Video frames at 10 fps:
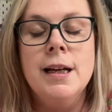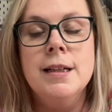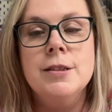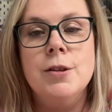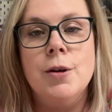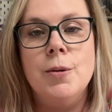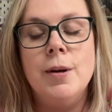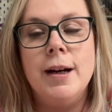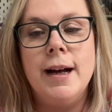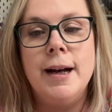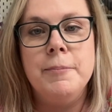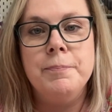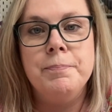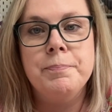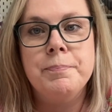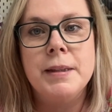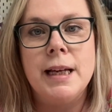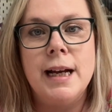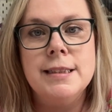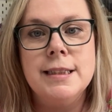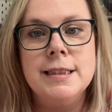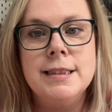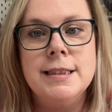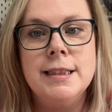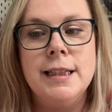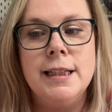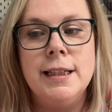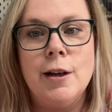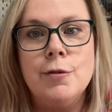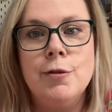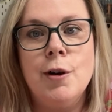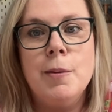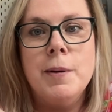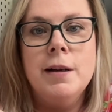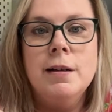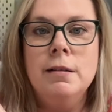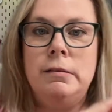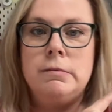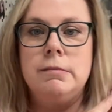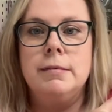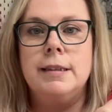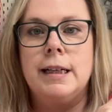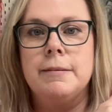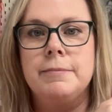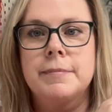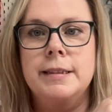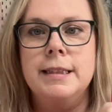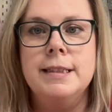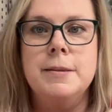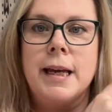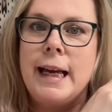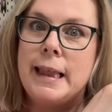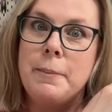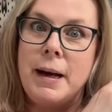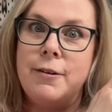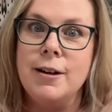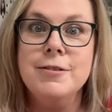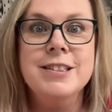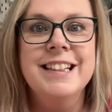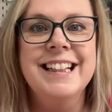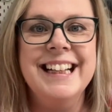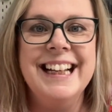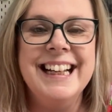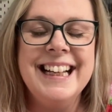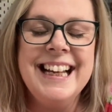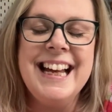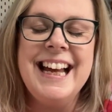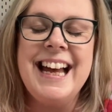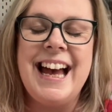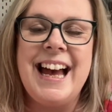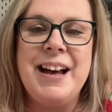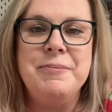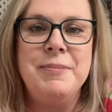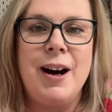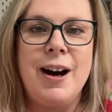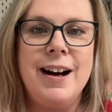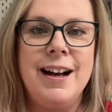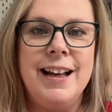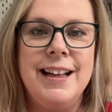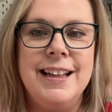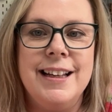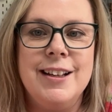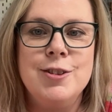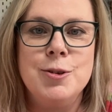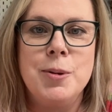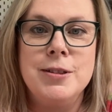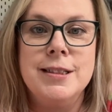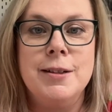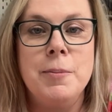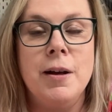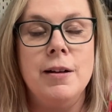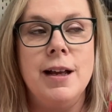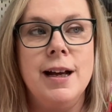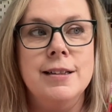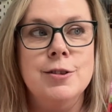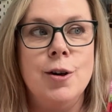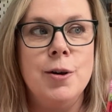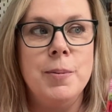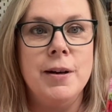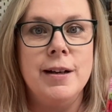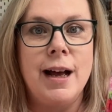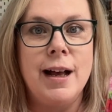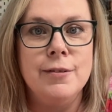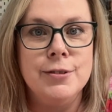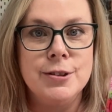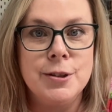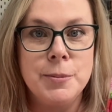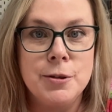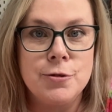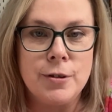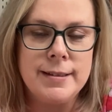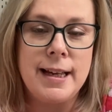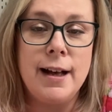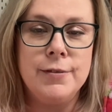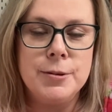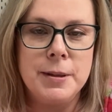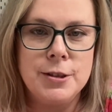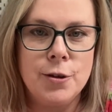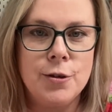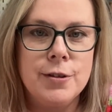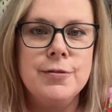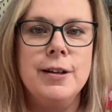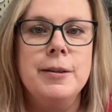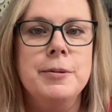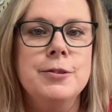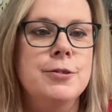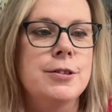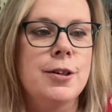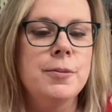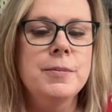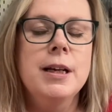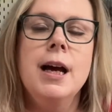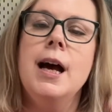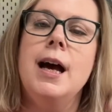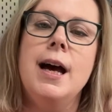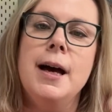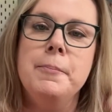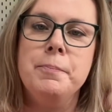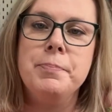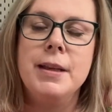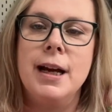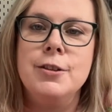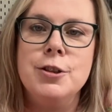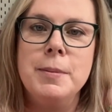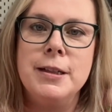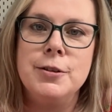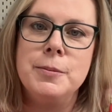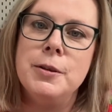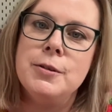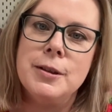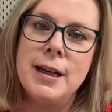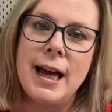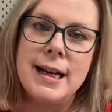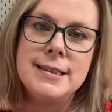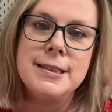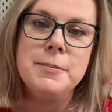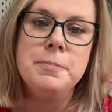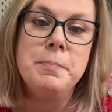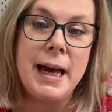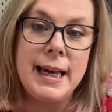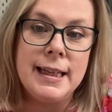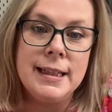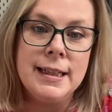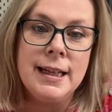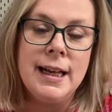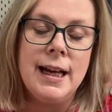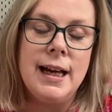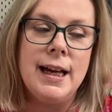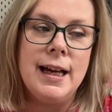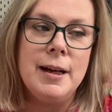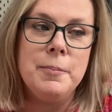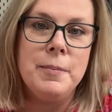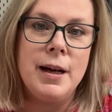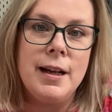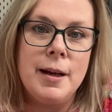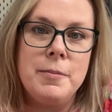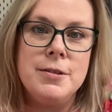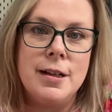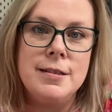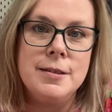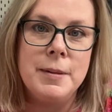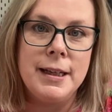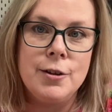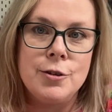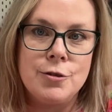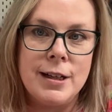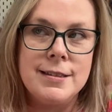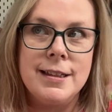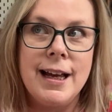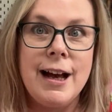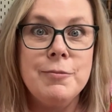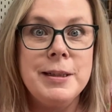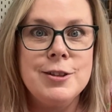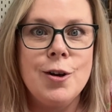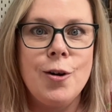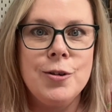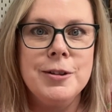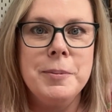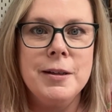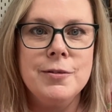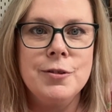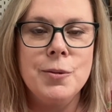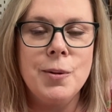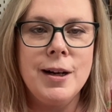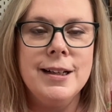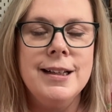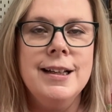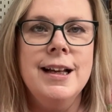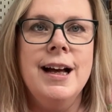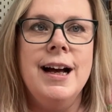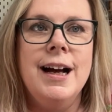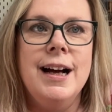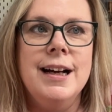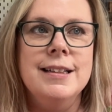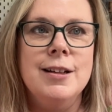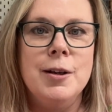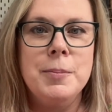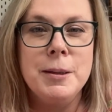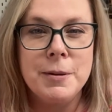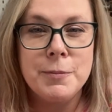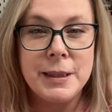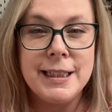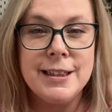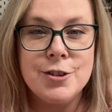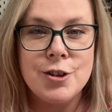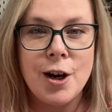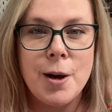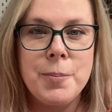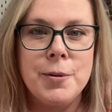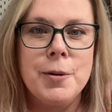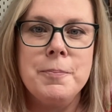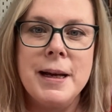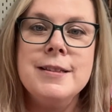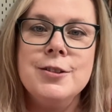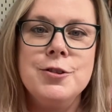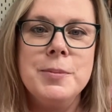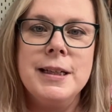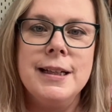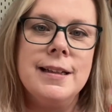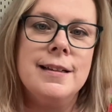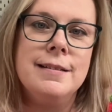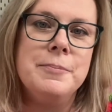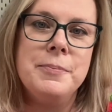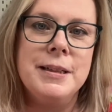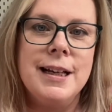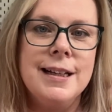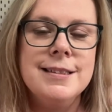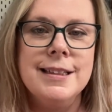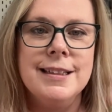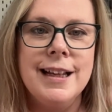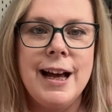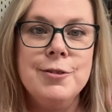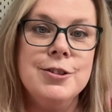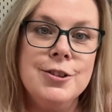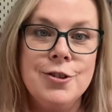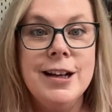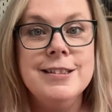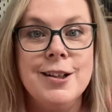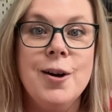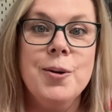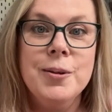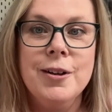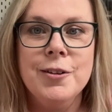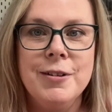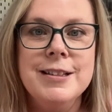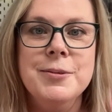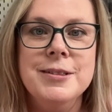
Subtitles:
So as you can see from this thing in the background, I just wanted to come on and talk about Alva's communion dress. Alva's my daughter, for anybody who doesn't know, and she made her communion last May, and I decided to make her dress, and I have been talking about it for a while, and a lot of people have been in the shop or messaged me and been asking how did the dress go and all the rest.